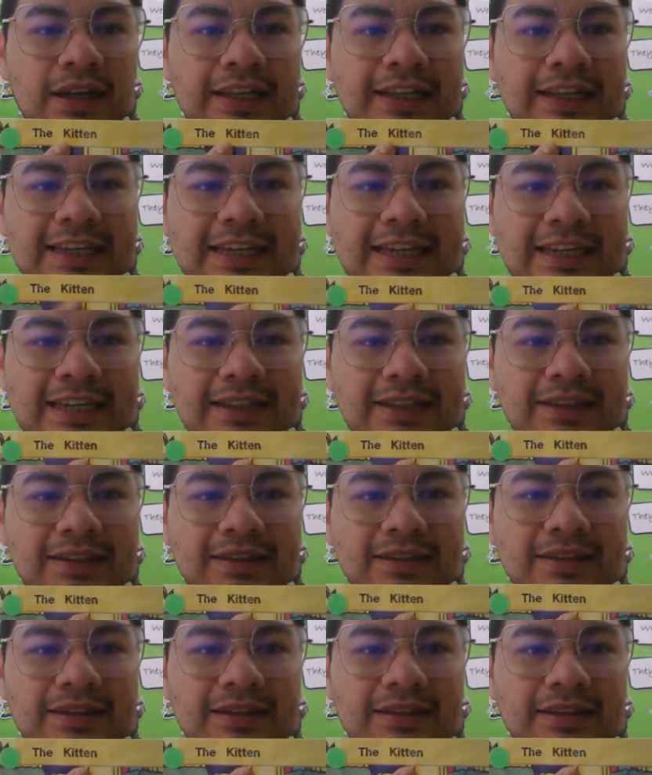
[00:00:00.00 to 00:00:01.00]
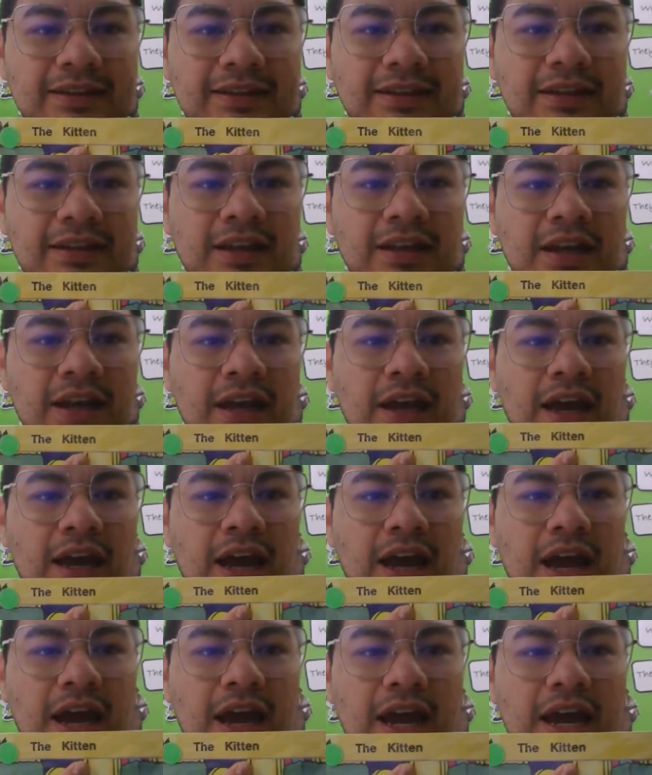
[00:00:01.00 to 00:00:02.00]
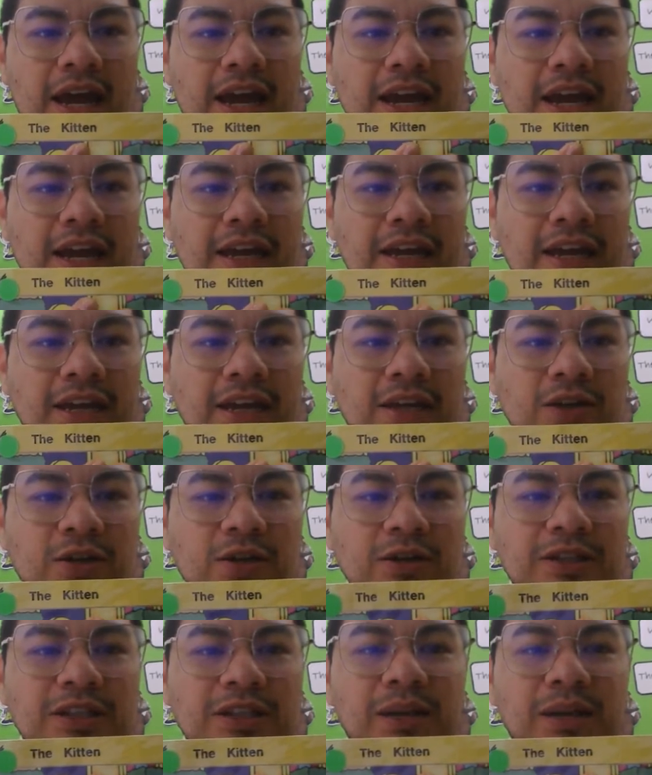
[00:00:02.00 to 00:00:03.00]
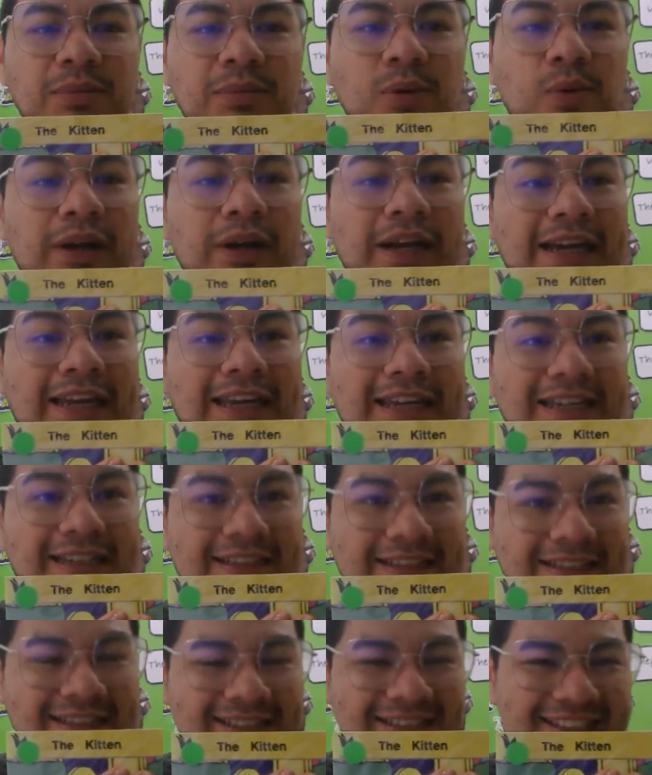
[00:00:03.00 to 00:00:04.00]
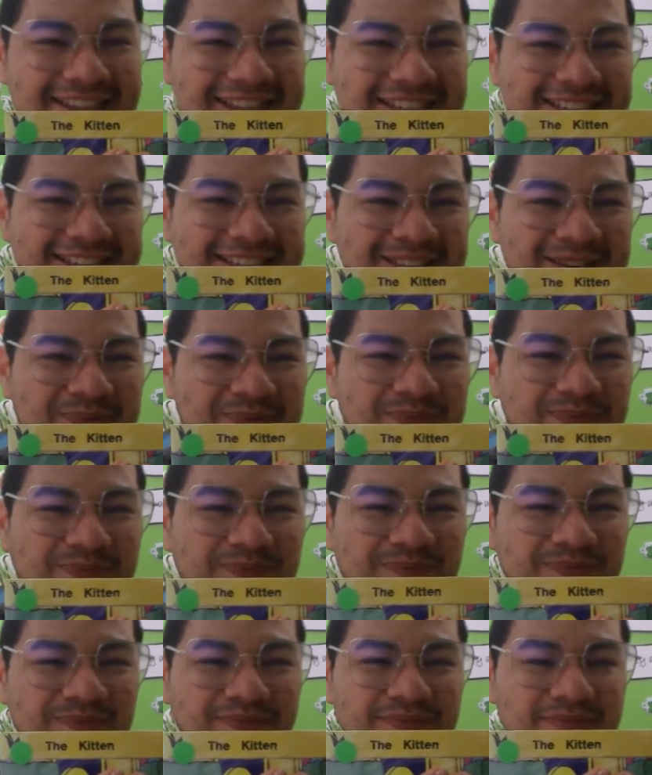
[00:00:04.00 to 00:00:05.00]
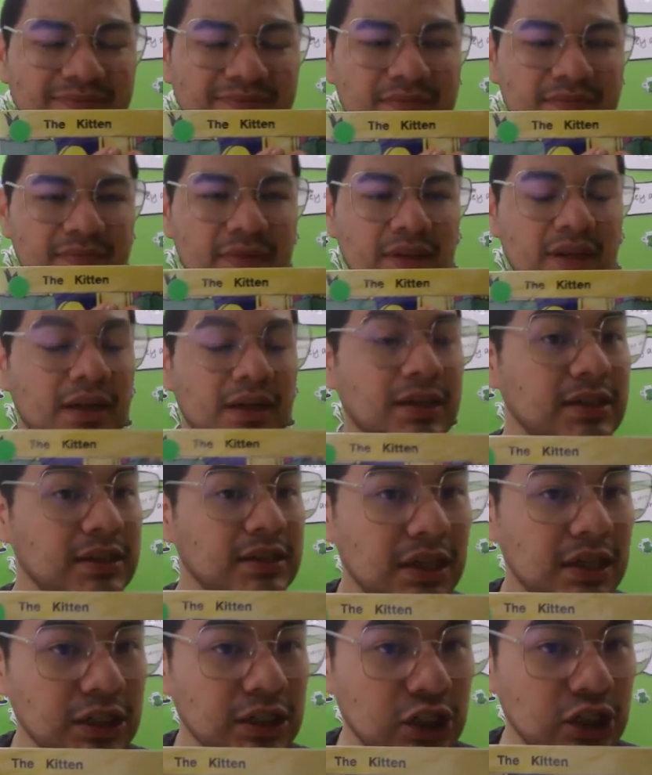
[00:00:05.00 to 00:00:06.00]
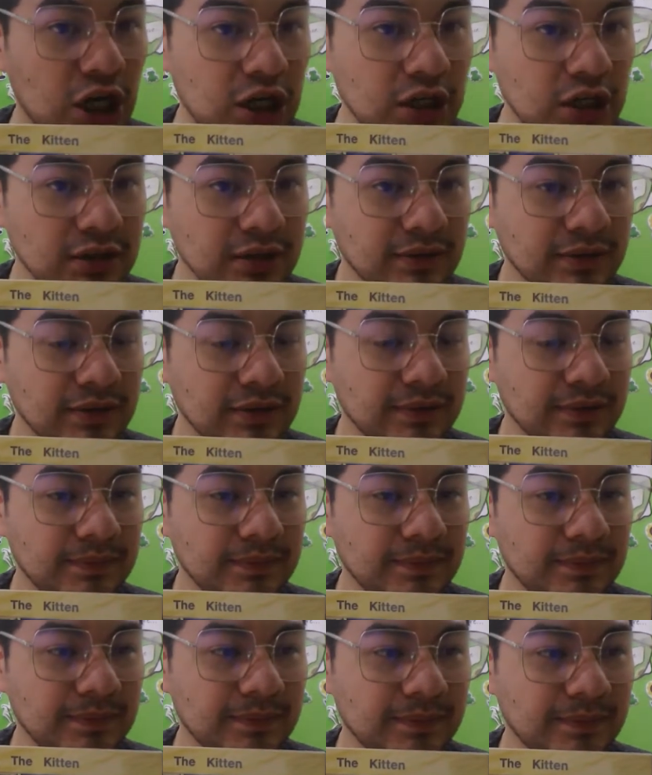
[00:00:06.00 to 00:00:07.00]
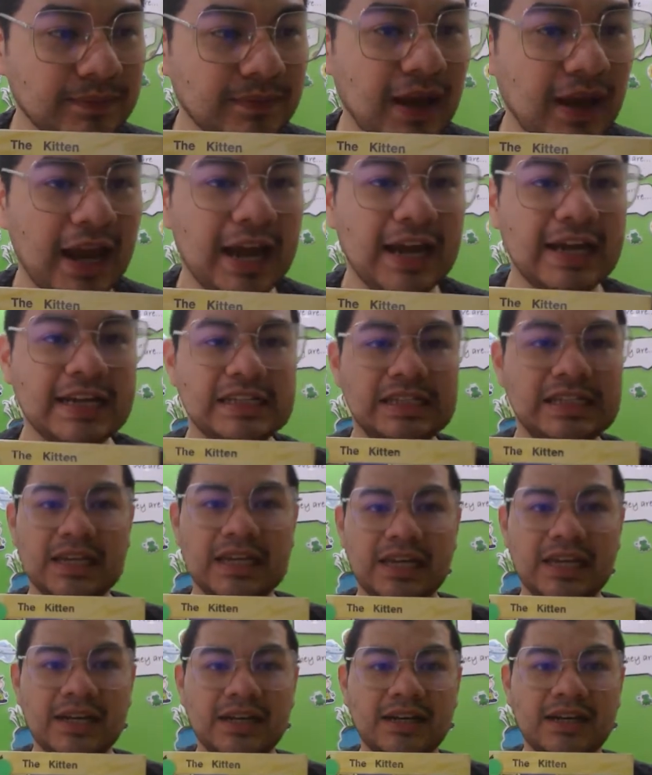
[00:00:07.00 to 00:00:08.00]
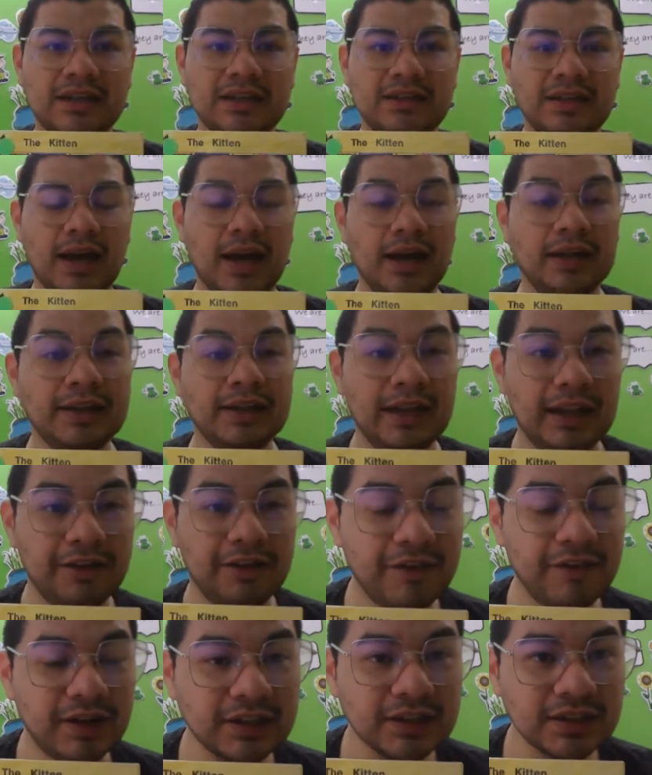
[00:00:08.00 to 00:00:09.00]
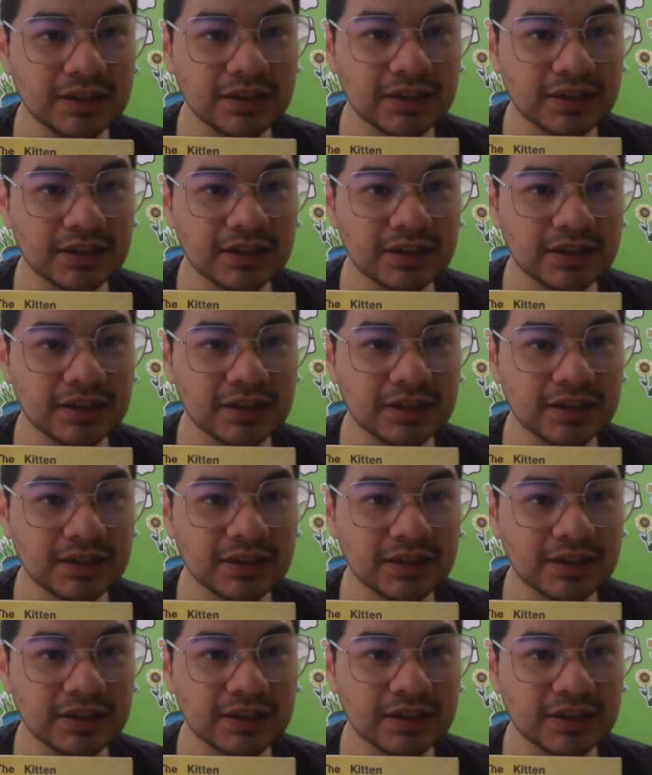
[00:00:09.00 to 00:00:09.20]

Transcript: Kitten. And can you tell me what a kitten is? Is it a dog? Is it an elephant?